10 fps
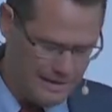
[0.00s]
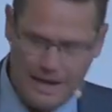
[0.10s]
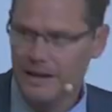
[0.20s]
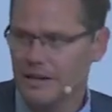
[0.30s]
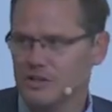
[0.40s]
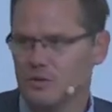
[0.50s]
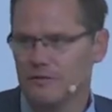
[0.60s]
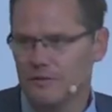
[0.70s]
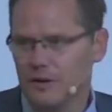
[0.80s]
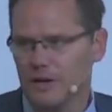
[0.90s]
That is
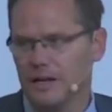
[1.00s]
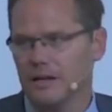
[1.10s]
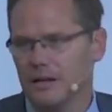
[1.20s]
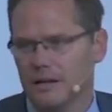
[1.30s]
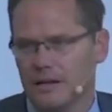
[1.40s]
referring